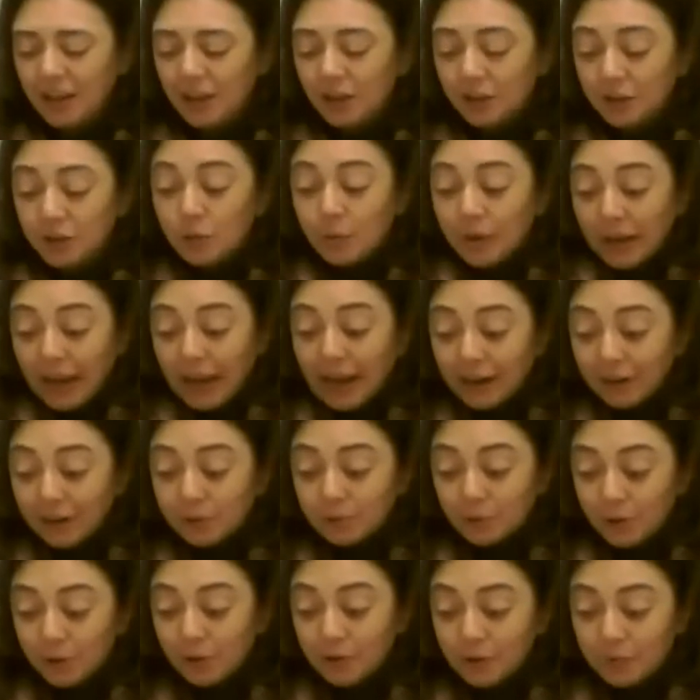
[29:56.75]
You can
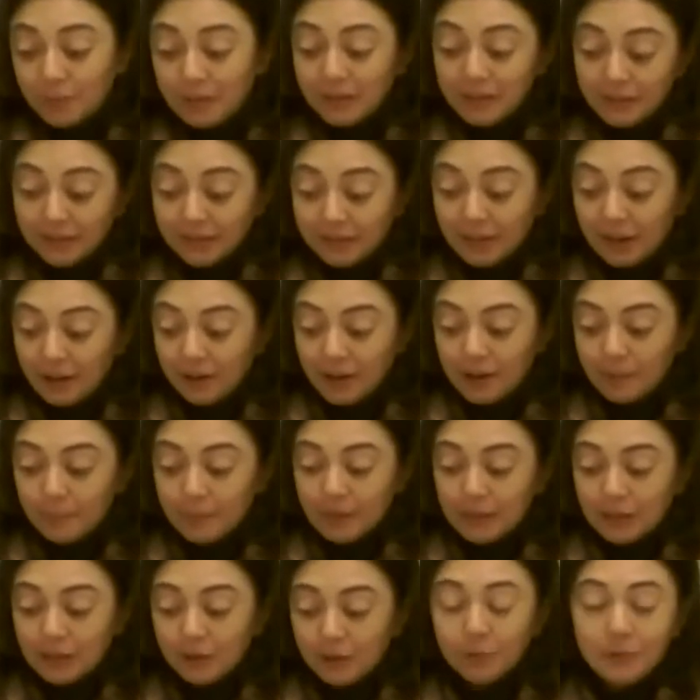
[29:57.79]
grow them in this area, but
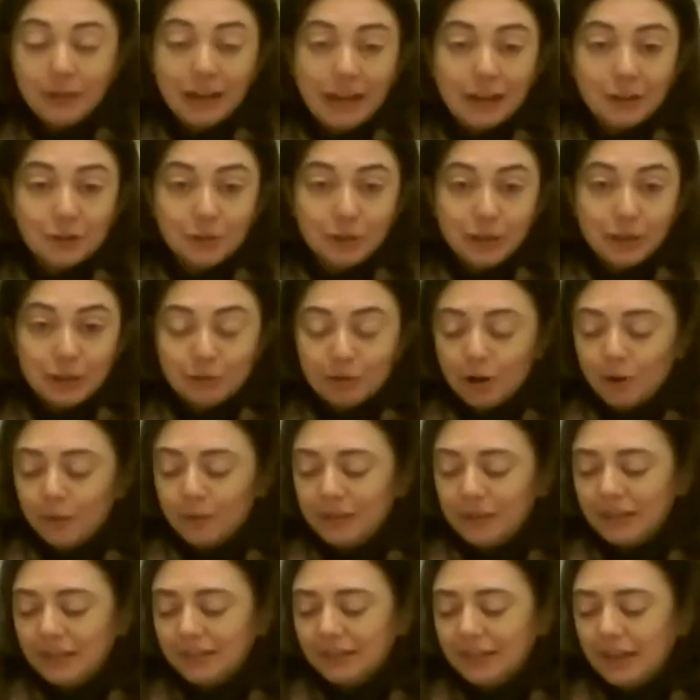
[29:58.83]
they don't naturally grow in
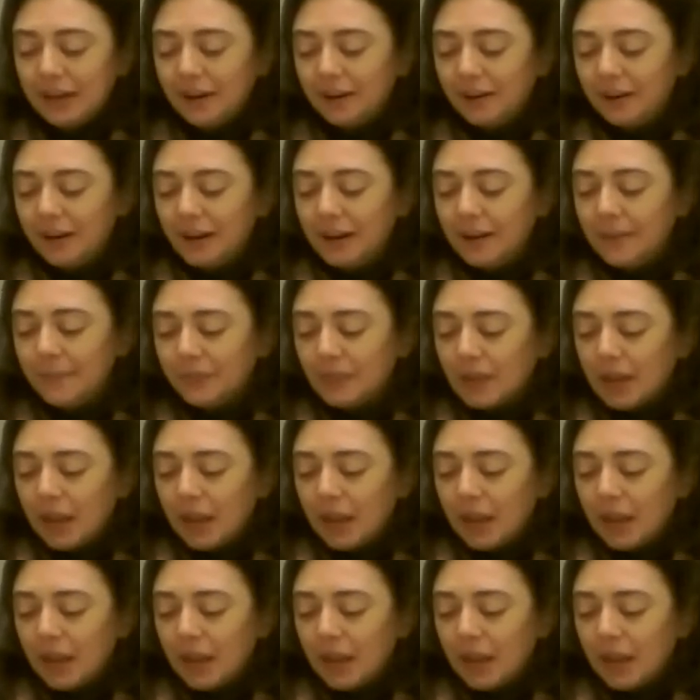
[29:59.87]
this area.